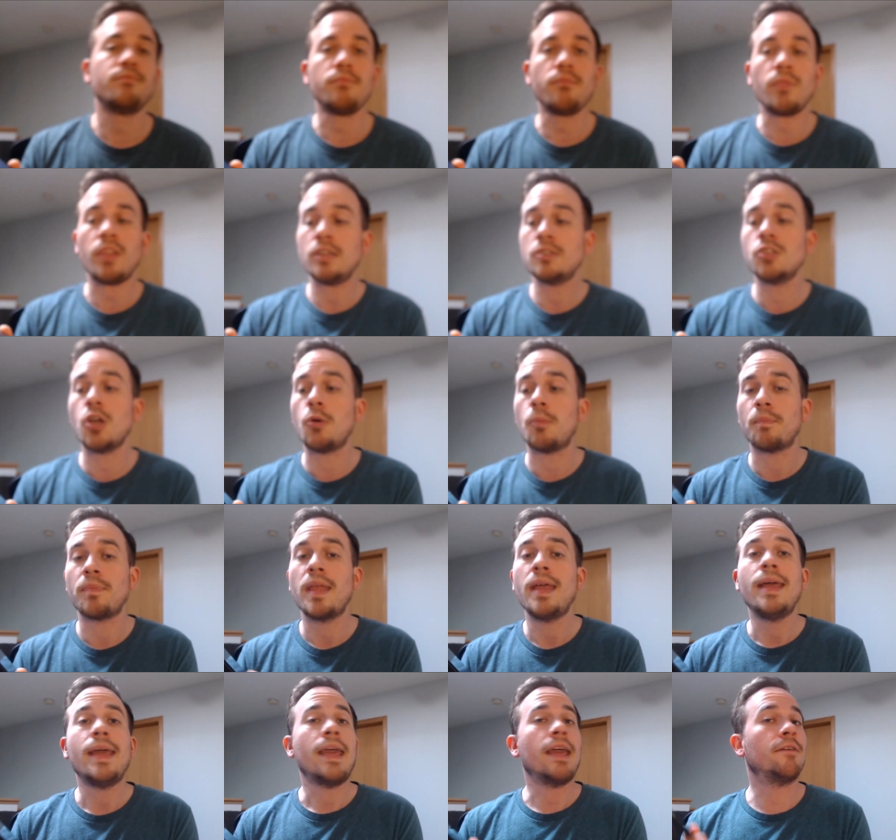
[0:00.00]
So
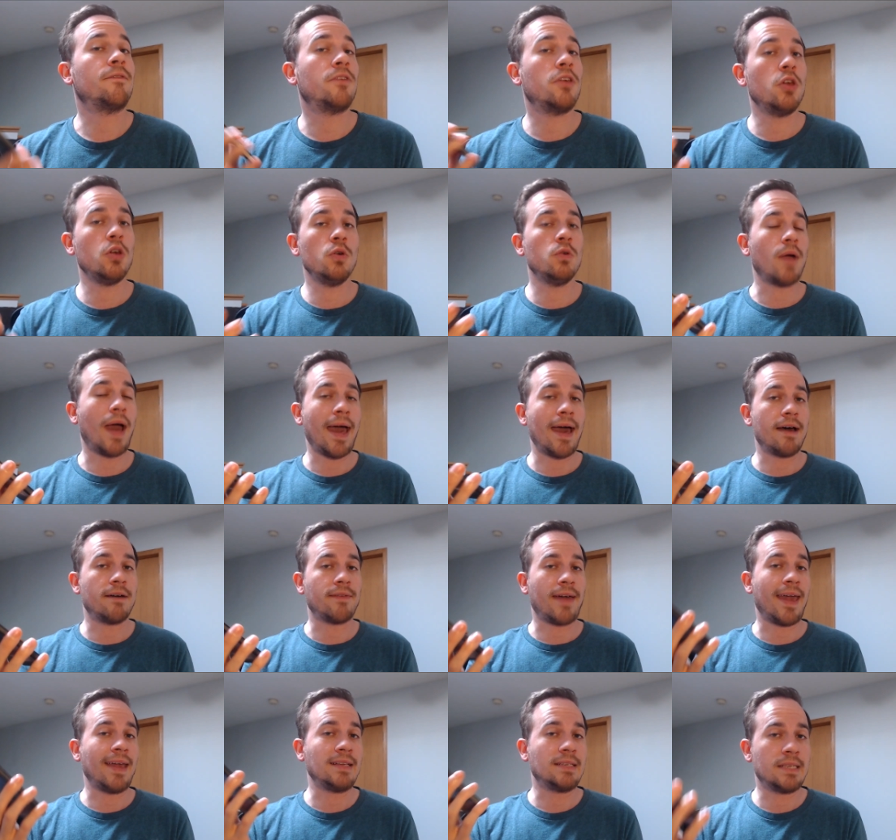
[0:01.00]
if you have
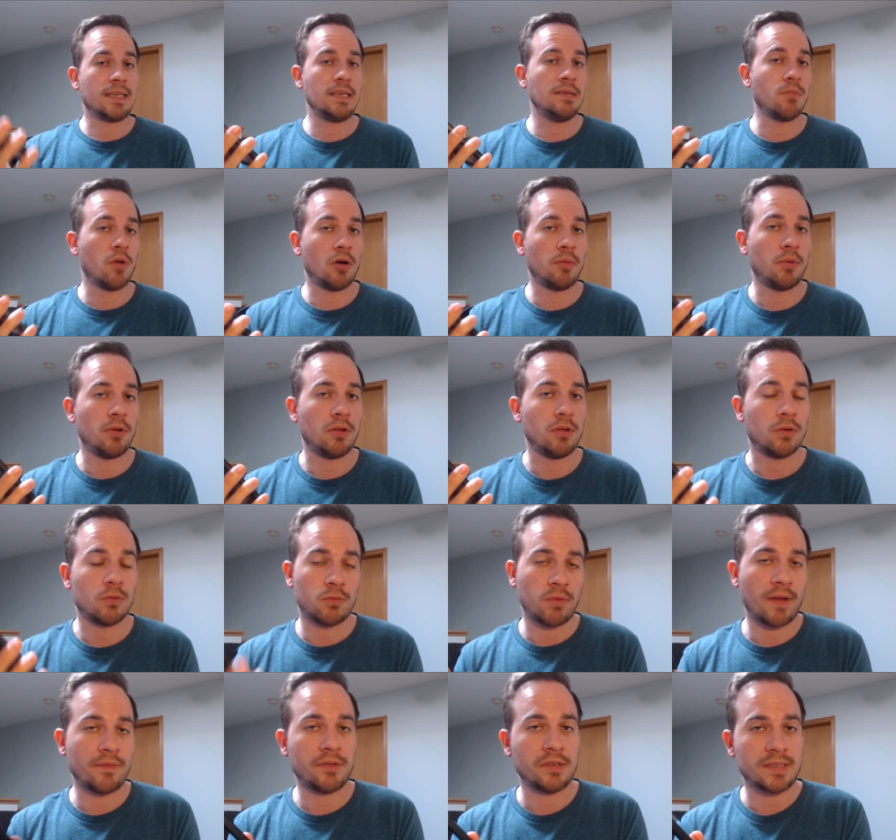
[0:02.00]
a T-Mobile
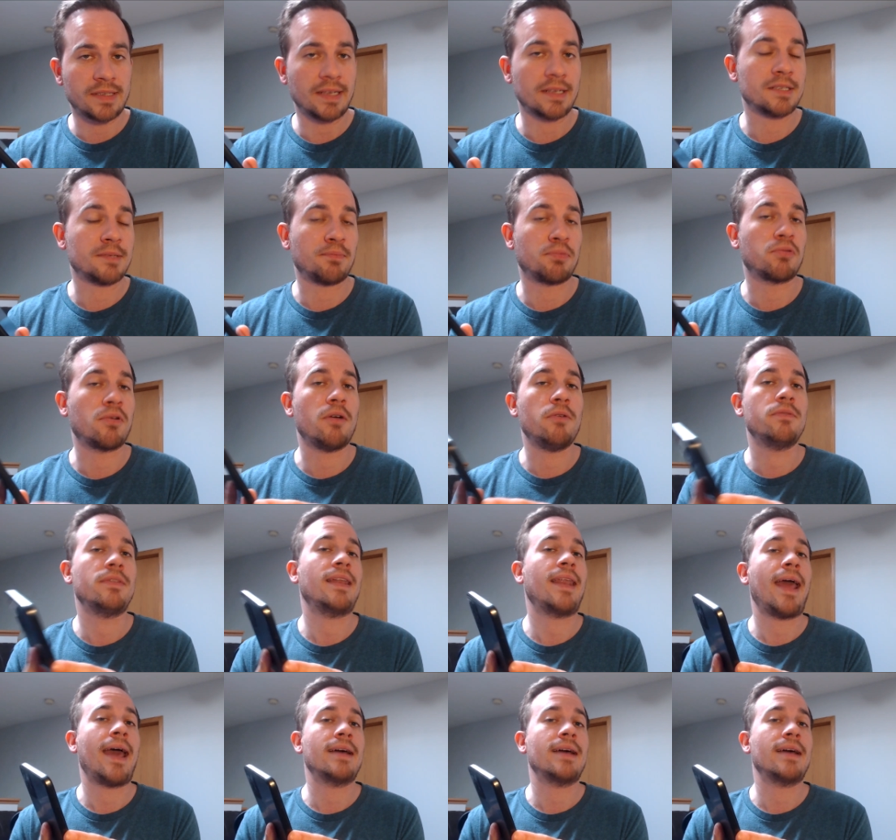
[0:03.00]
Rebel 6 Pro that has